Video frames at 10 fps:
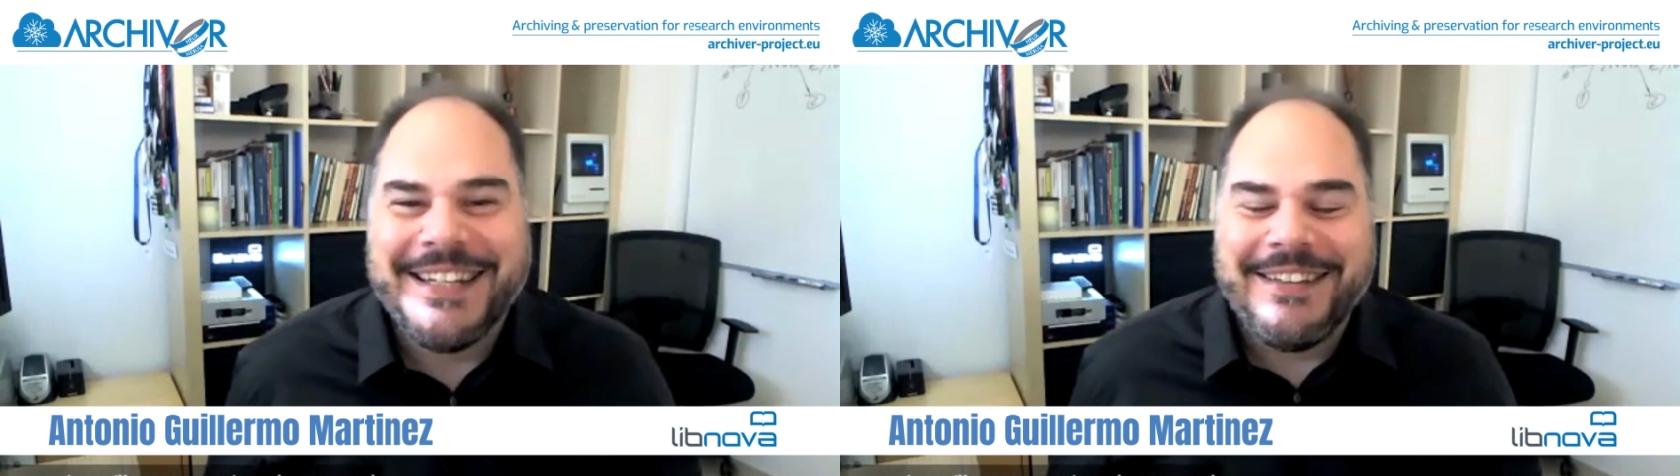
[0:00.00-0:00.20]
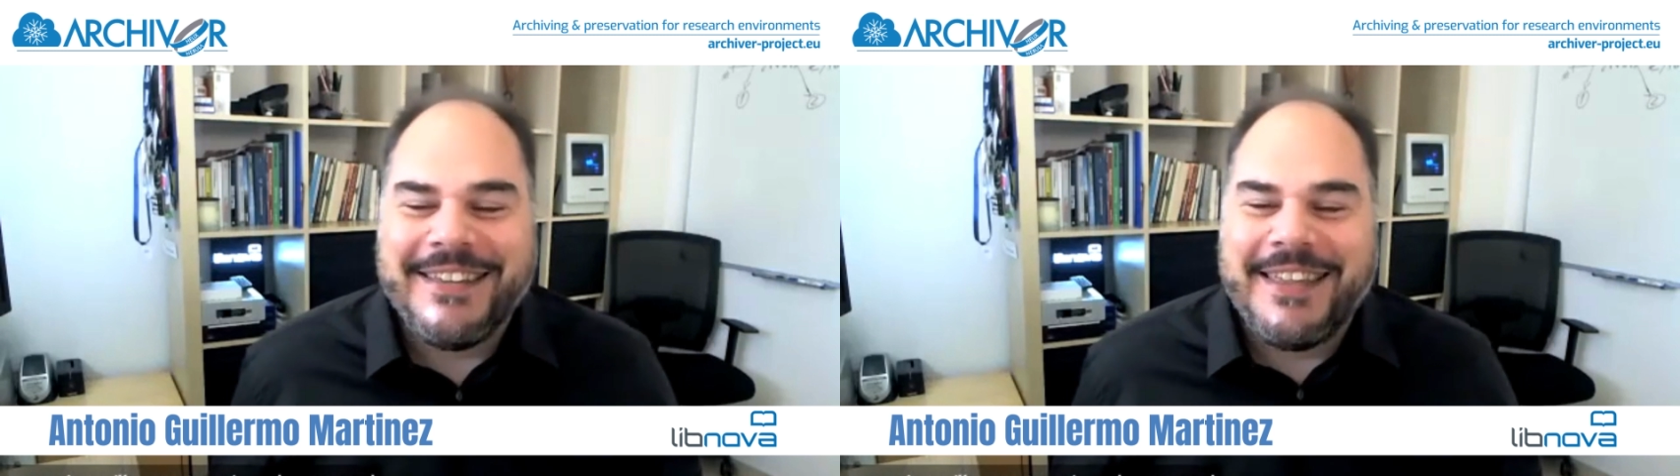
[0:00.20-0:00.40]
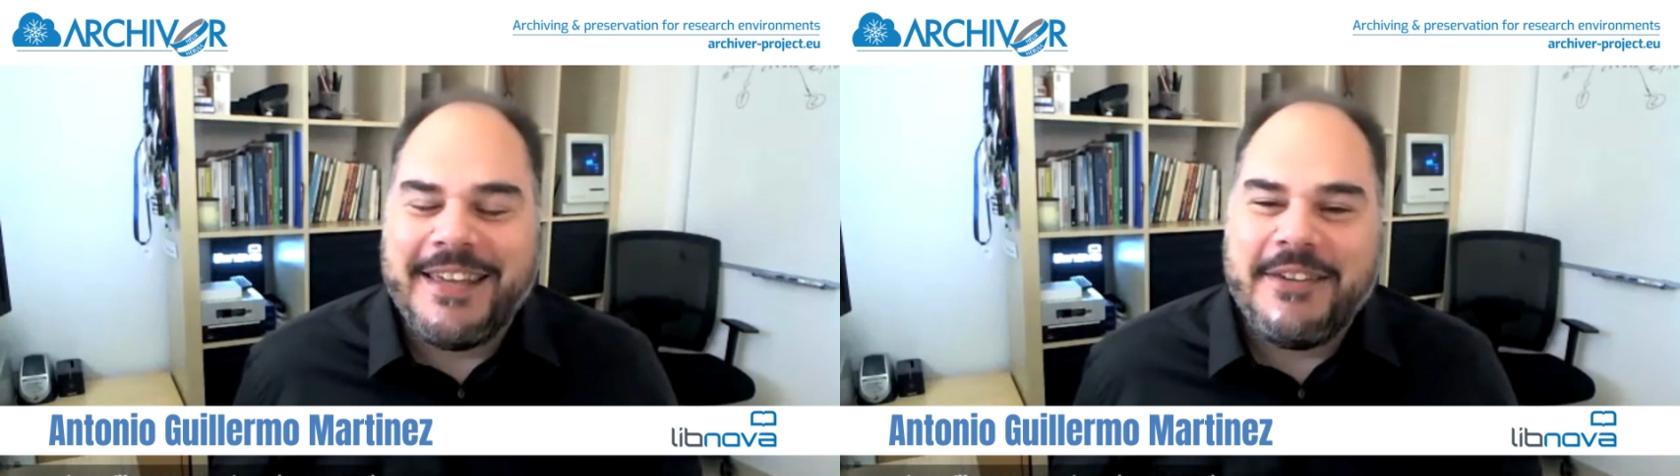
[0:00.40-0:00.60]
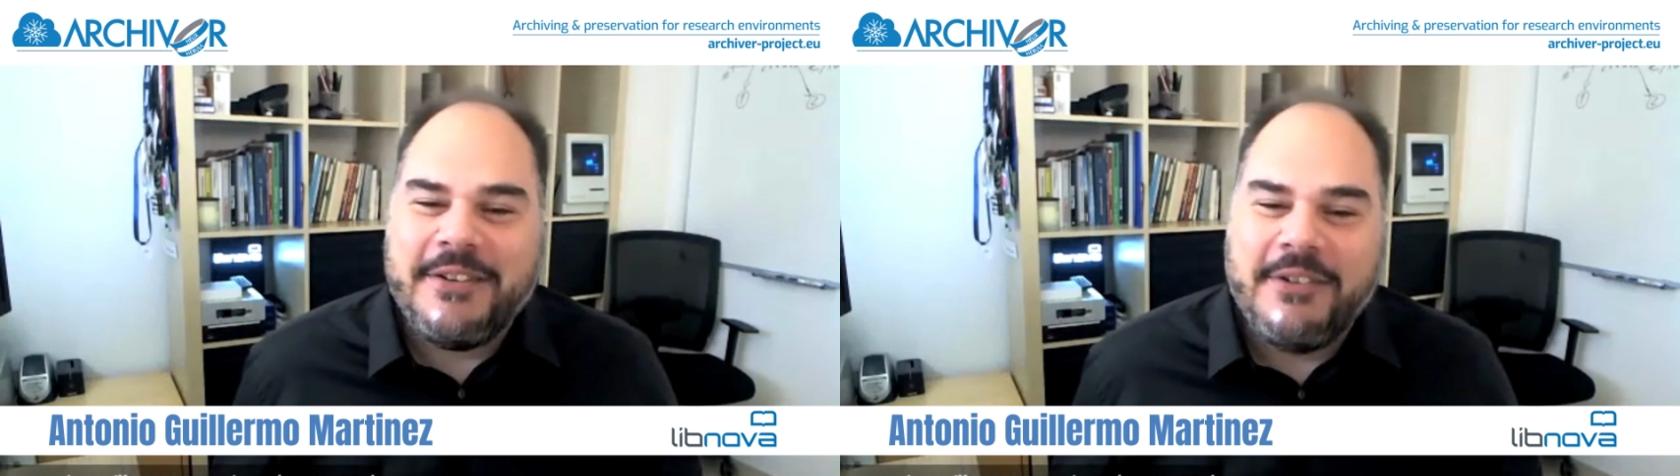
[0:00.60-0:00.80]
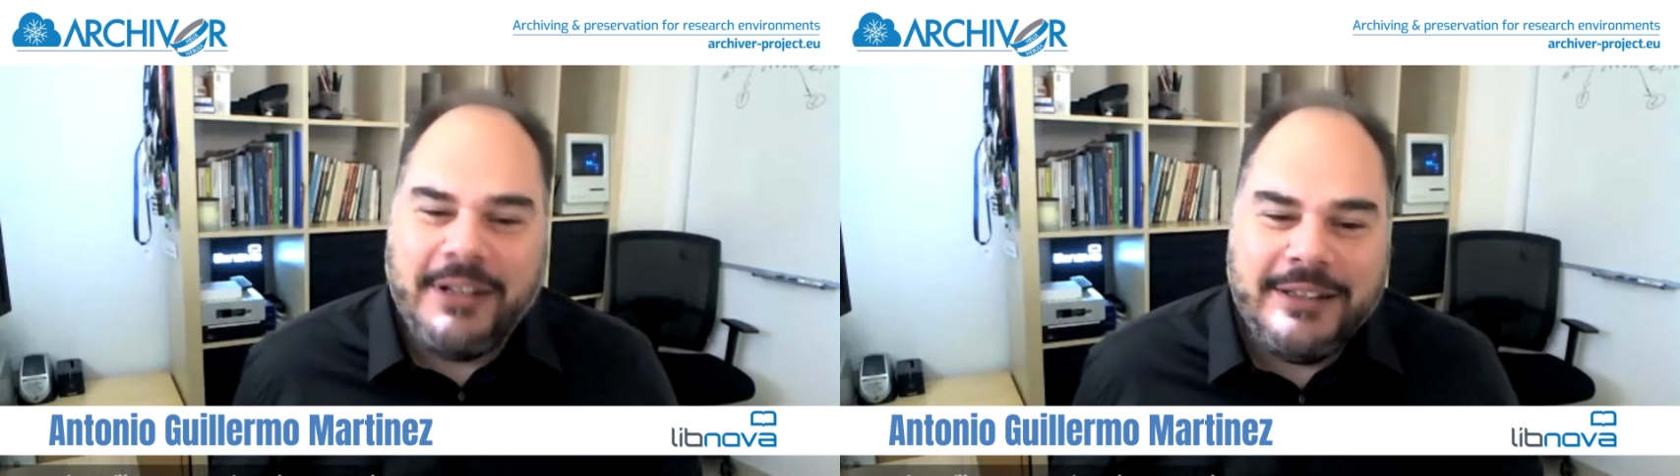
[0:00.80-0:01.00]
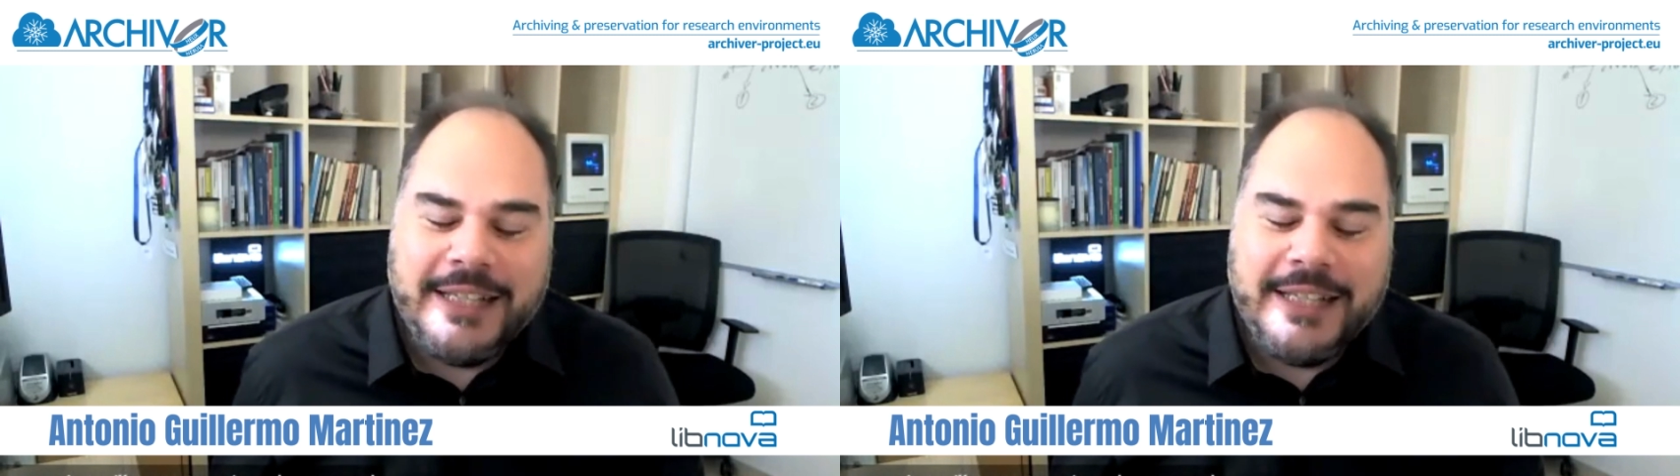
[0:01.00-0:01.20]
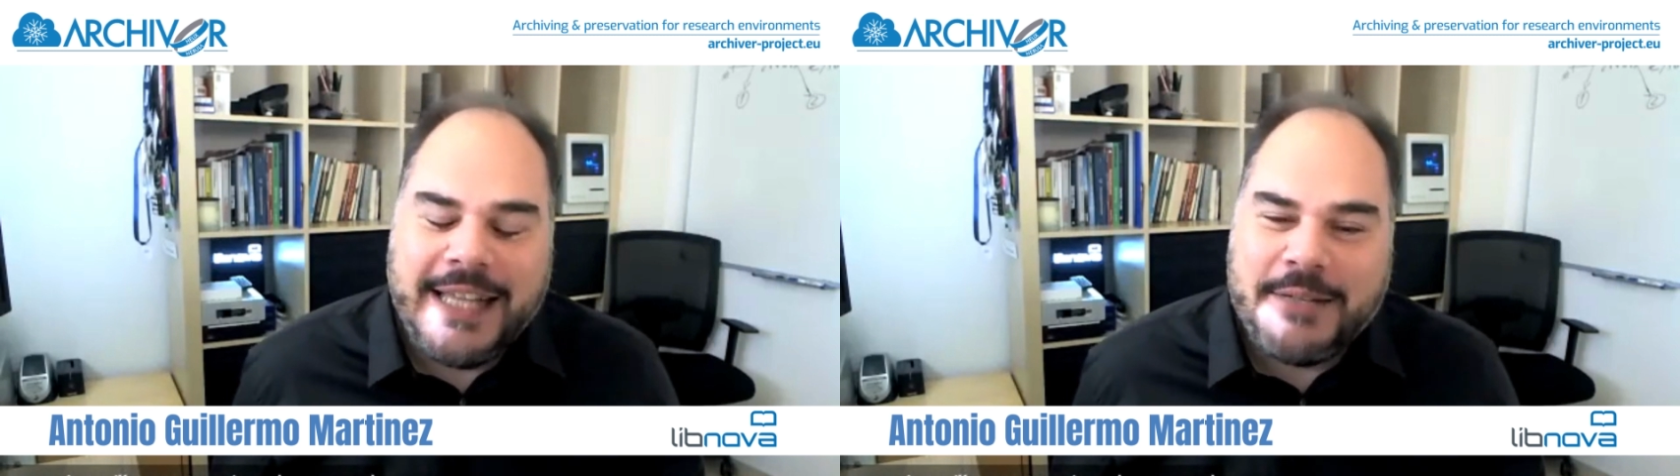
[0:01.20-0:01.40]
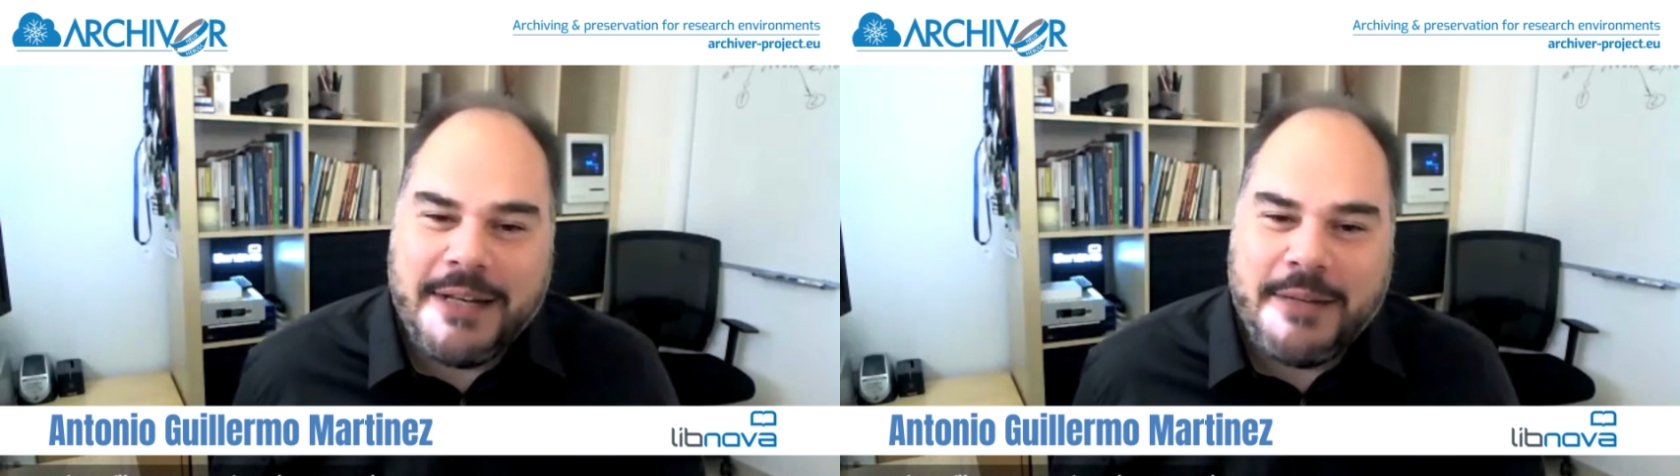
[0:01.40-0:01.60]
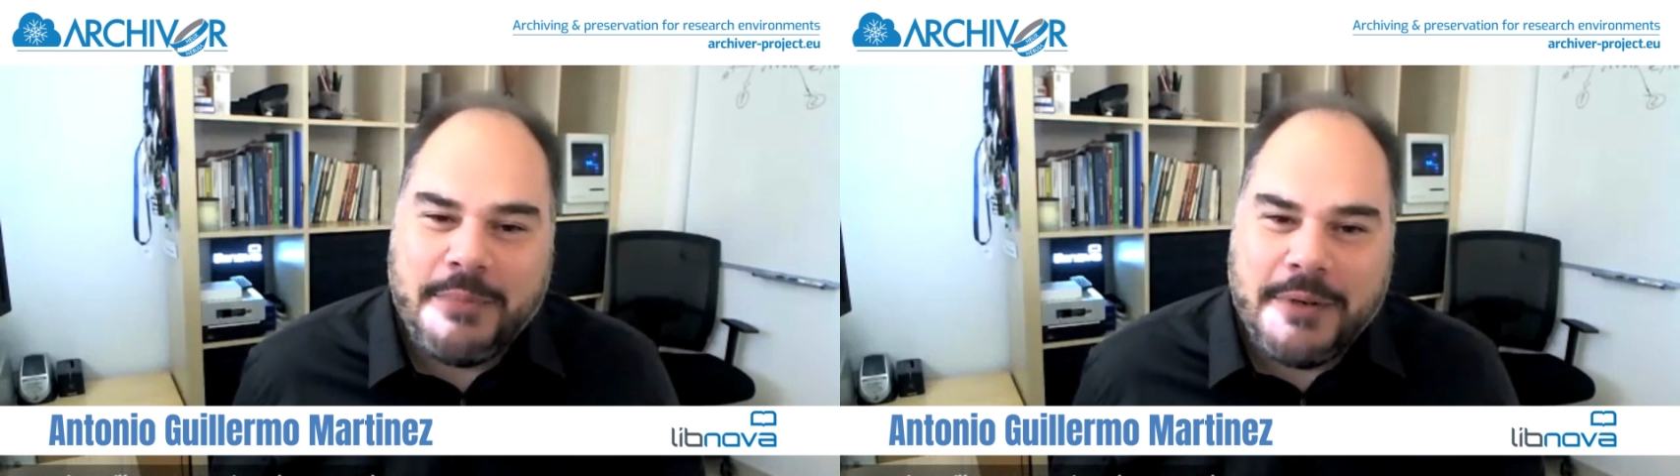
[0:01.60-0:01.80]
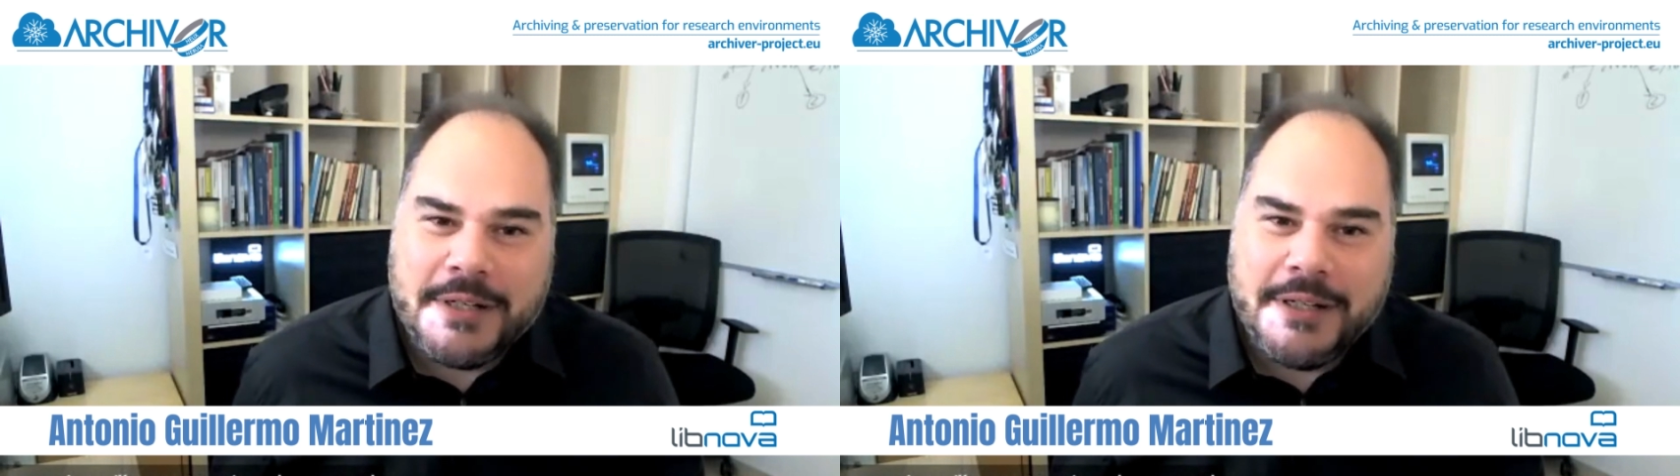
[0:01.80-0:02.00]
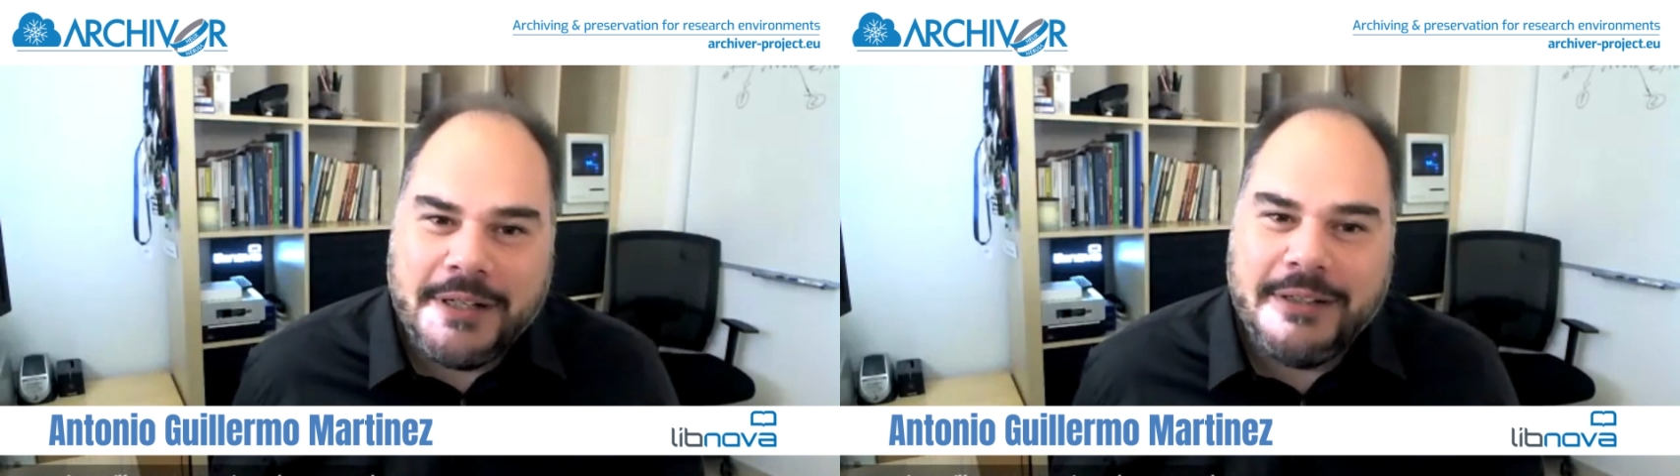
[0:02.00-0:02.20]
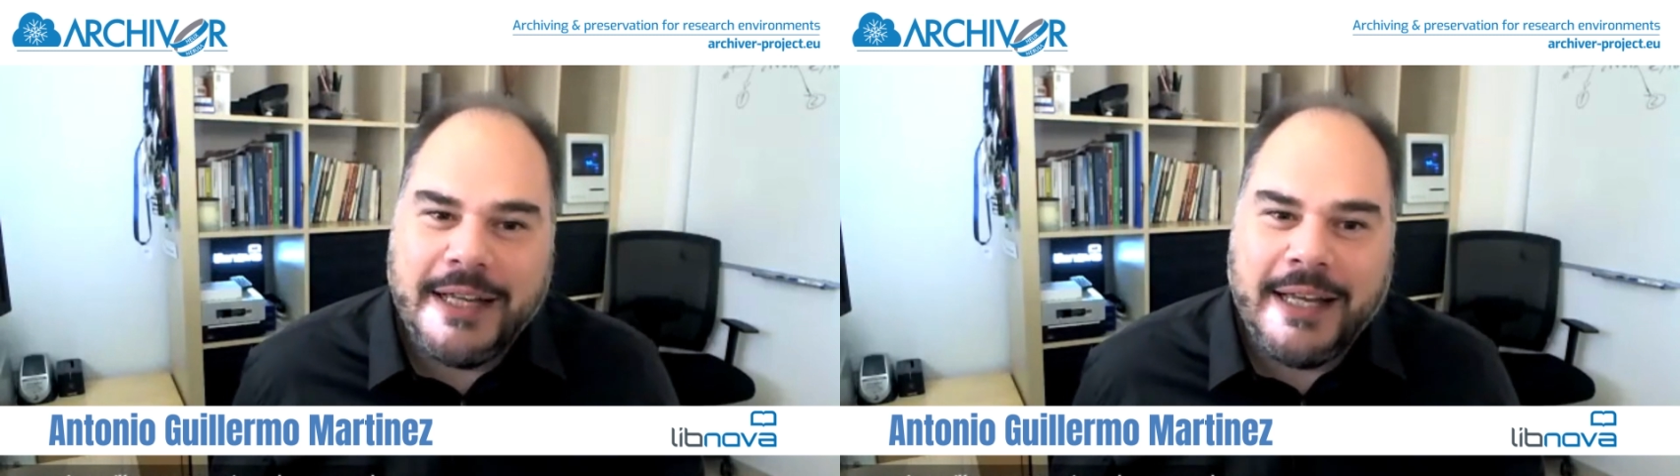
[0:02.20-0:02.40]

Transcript: so thank you all. It has been a pleasure.